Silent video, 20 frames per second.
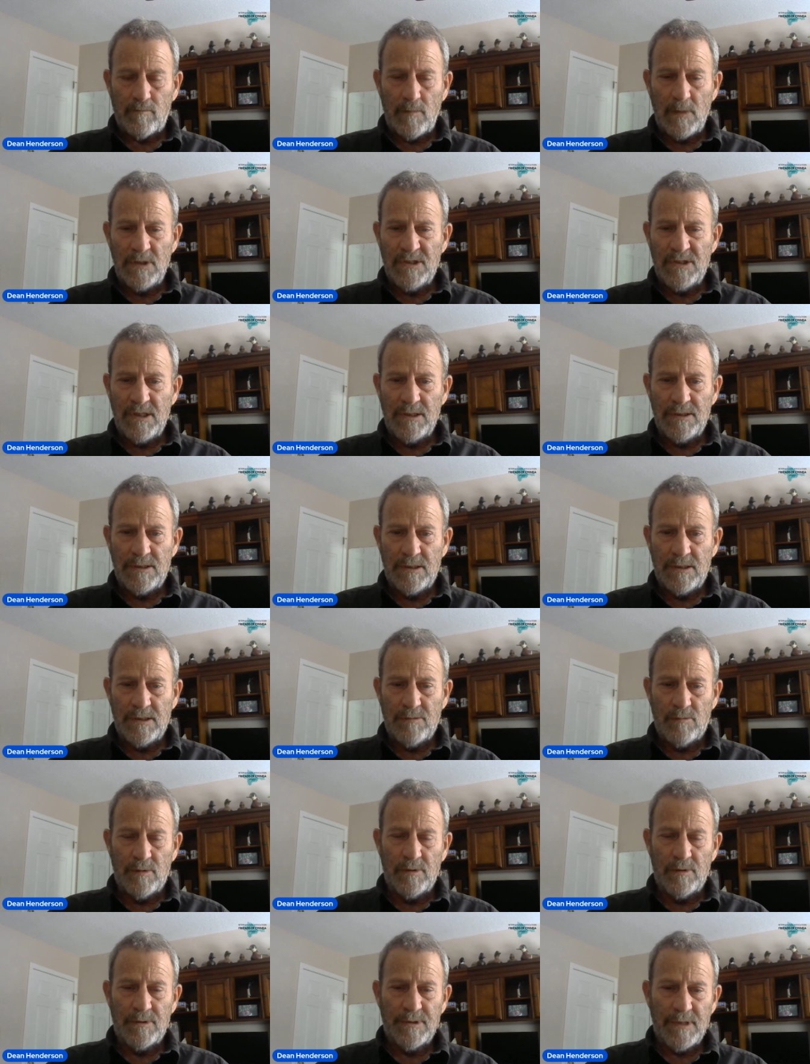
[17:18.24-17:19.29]
since the
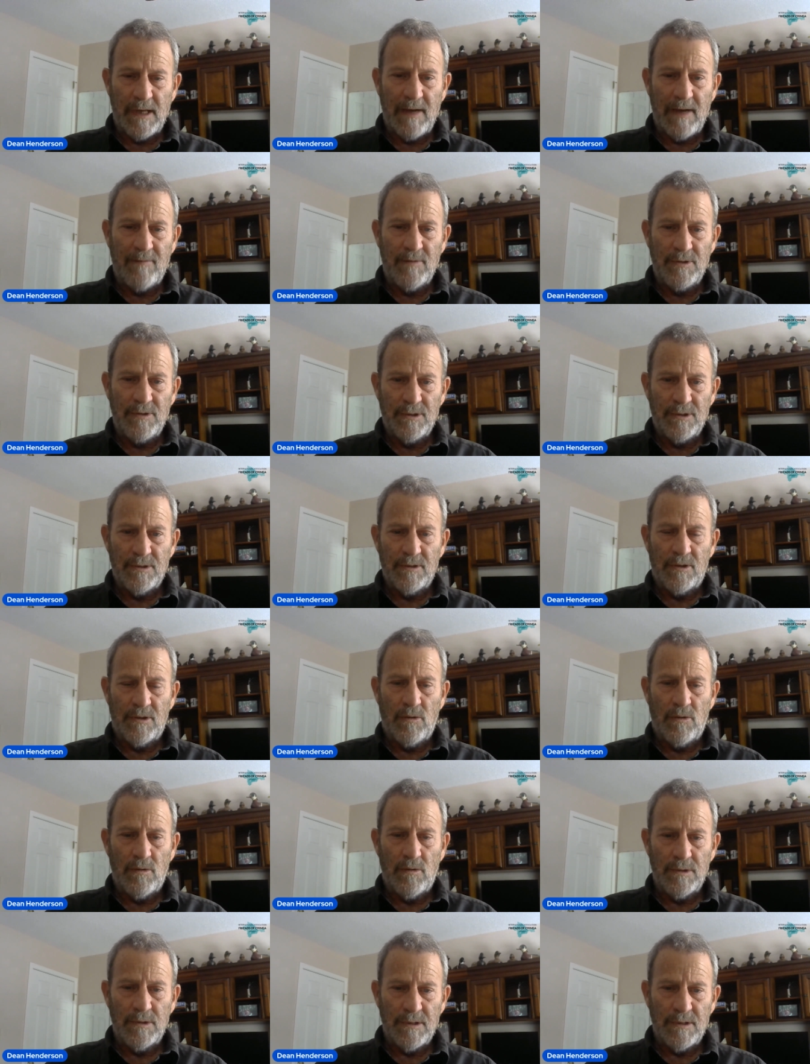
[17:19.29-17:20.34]
real savages, of
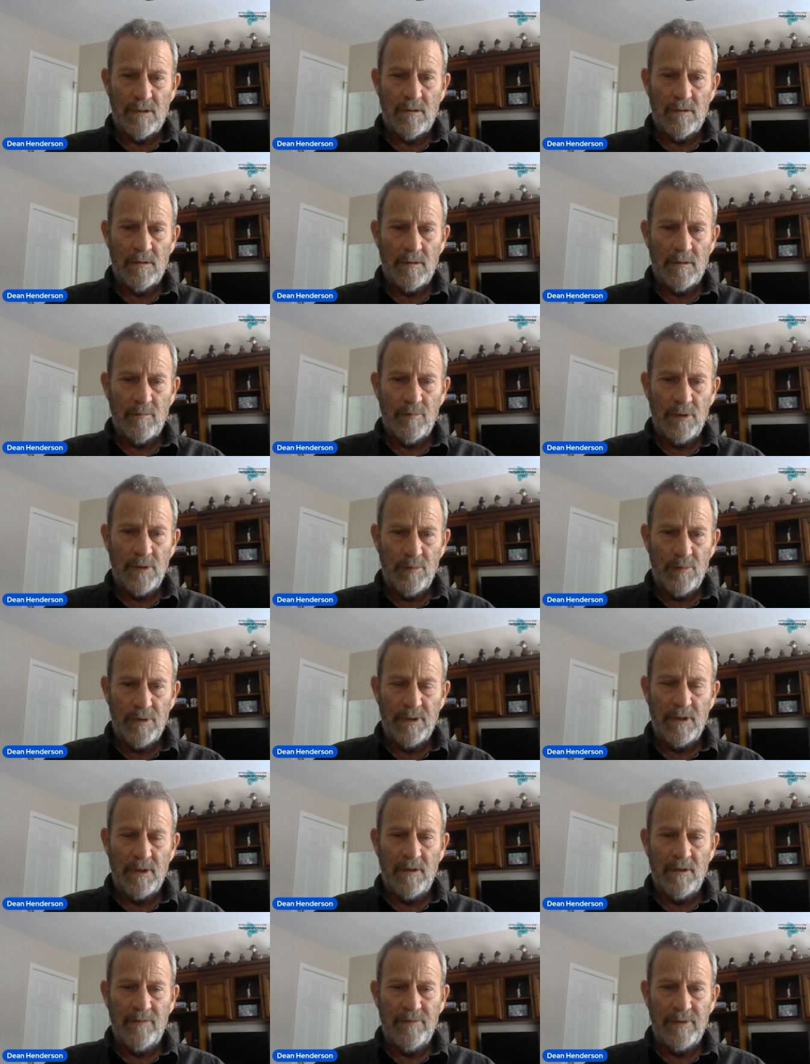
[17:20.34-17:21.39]
course, are the people
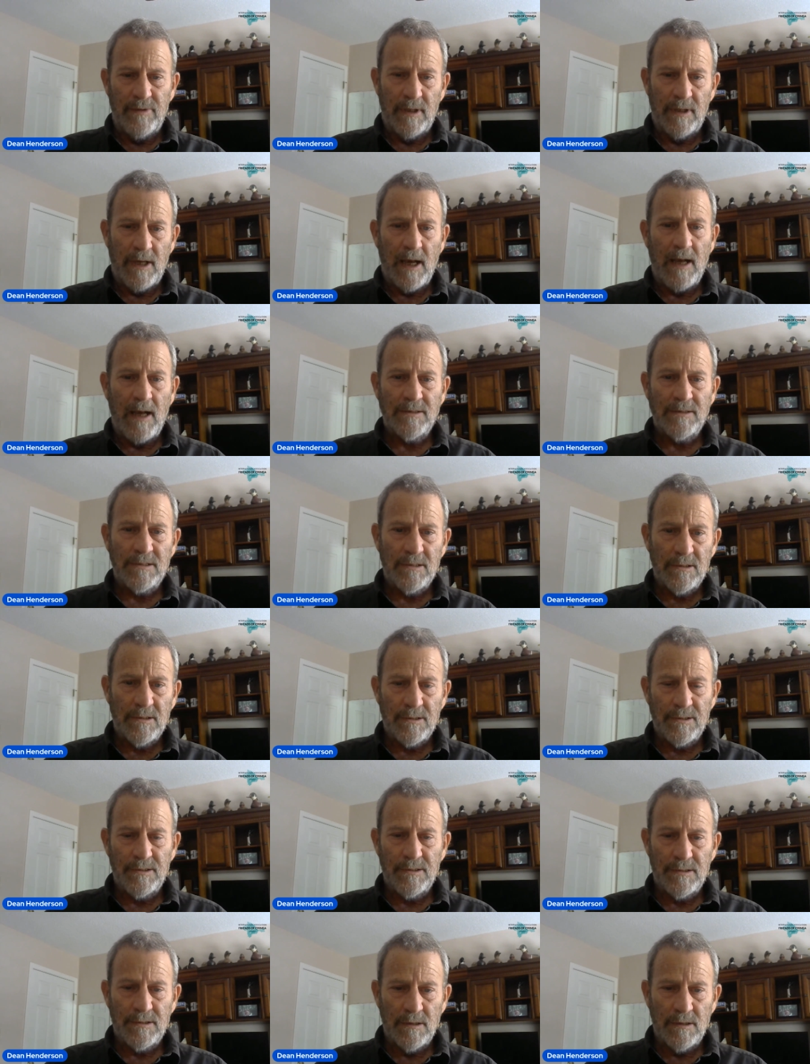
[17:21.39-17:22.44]
that live in the
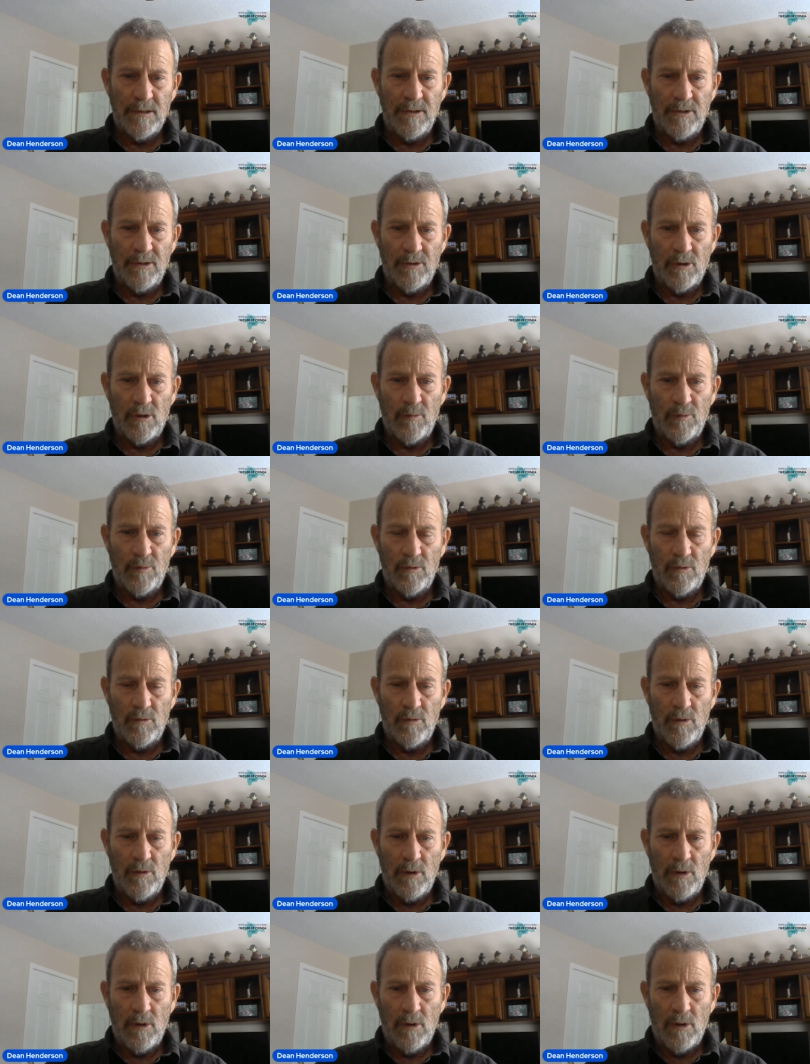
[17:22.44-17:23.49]
castles in Europe who,
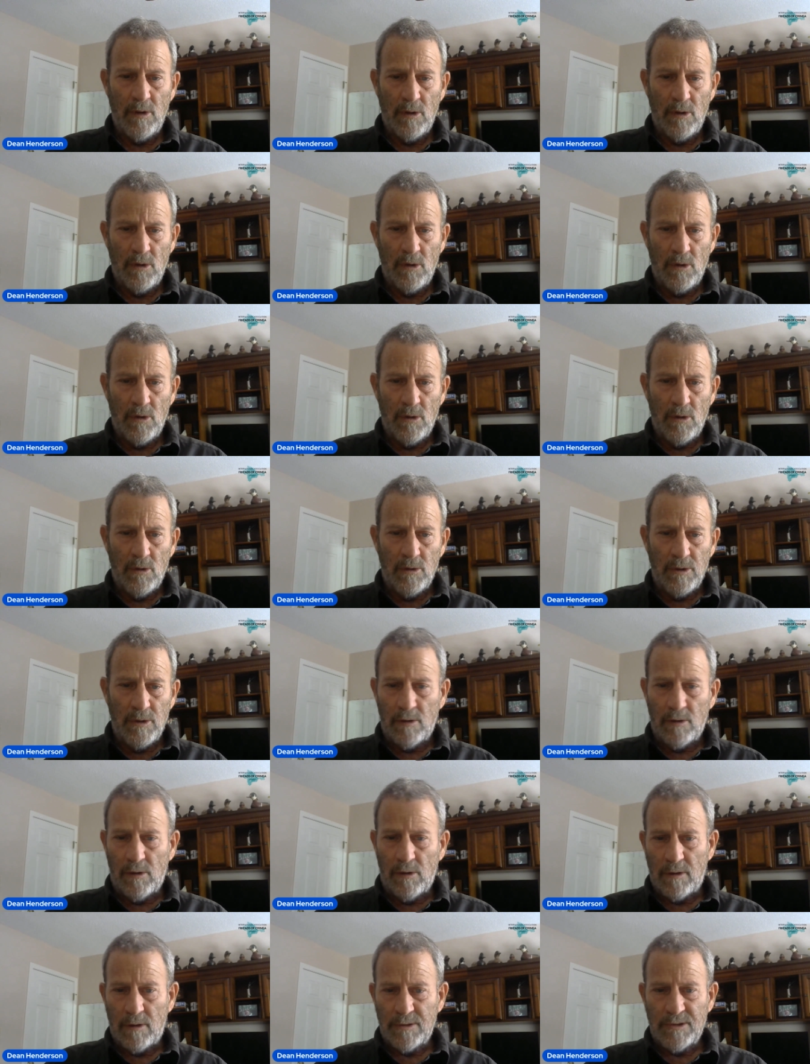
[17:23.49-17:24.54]
you know,
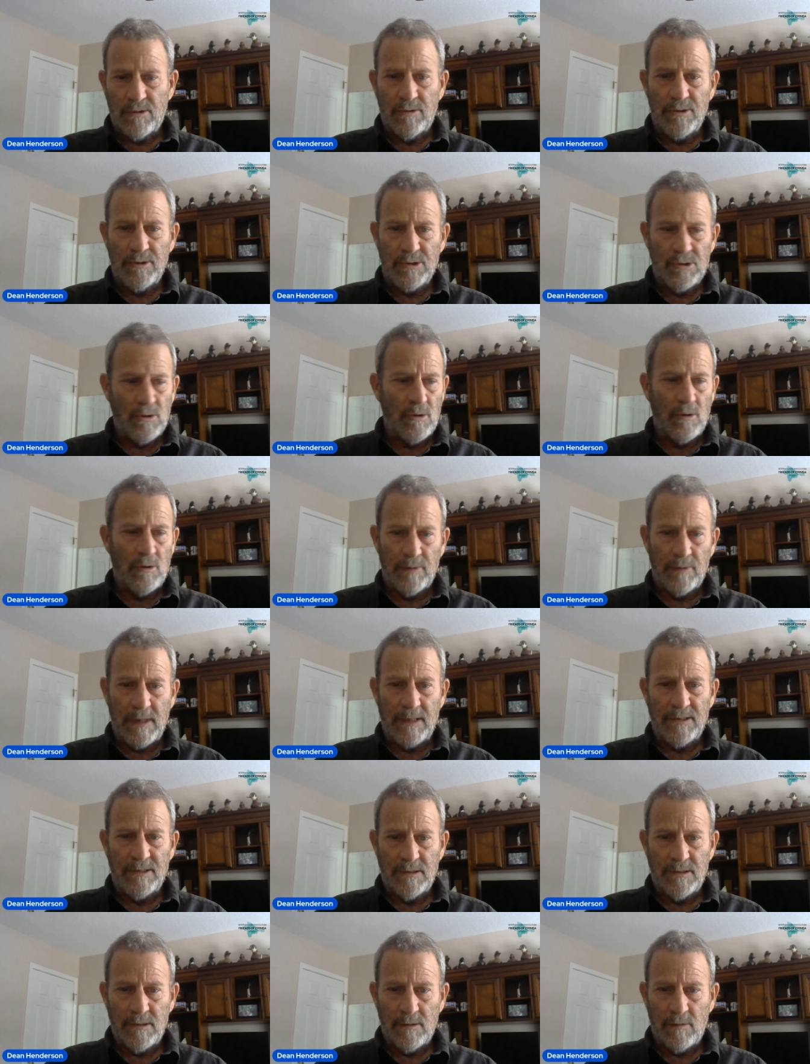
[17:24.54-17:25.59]
long story short,
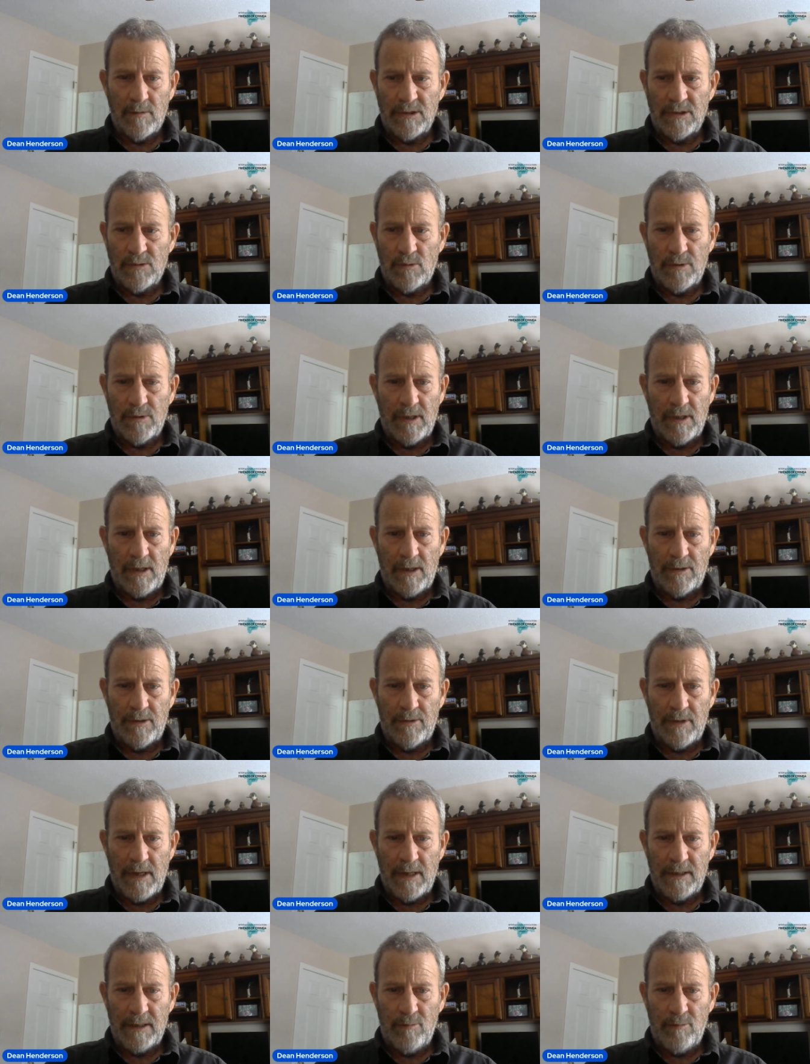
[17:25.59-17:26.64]
that's the that's where the
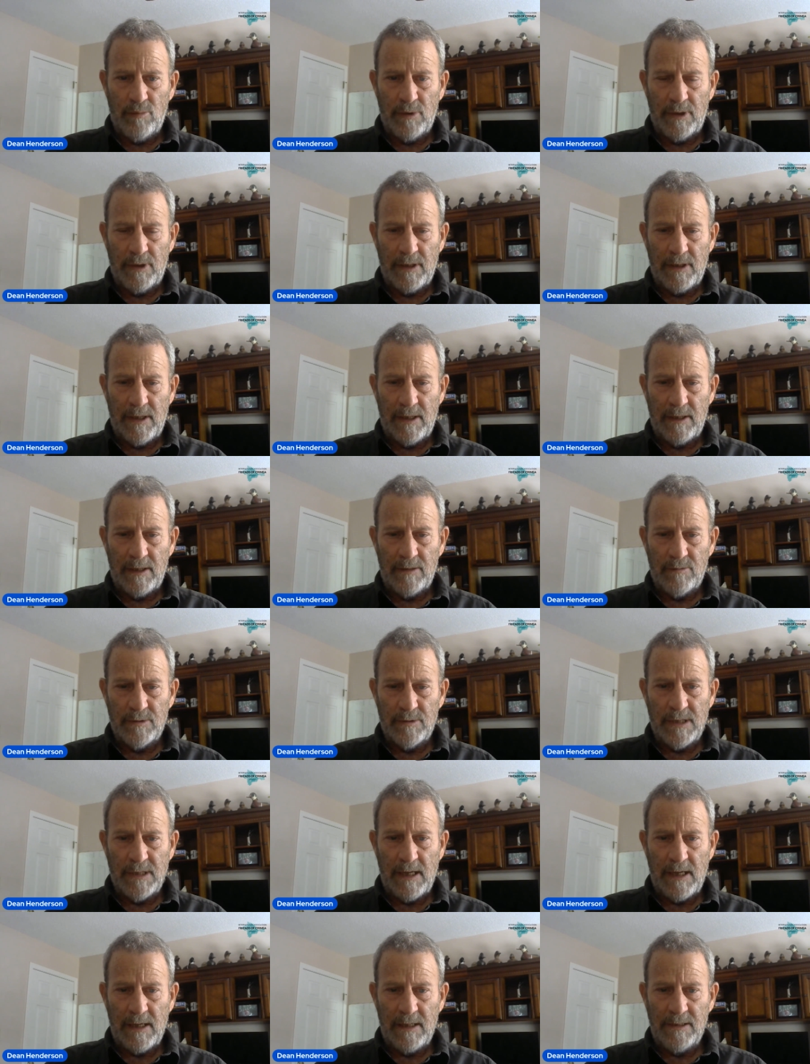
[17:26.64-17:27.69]
Anunnaki bloodline
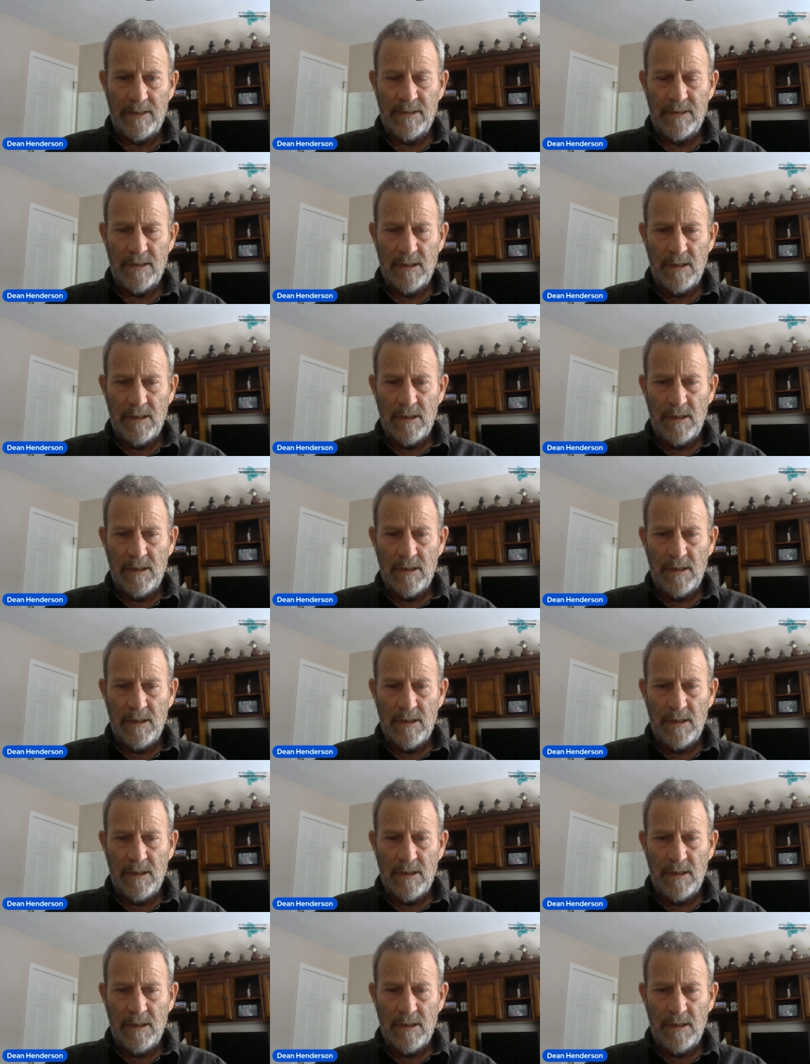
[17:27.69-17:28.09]
resides.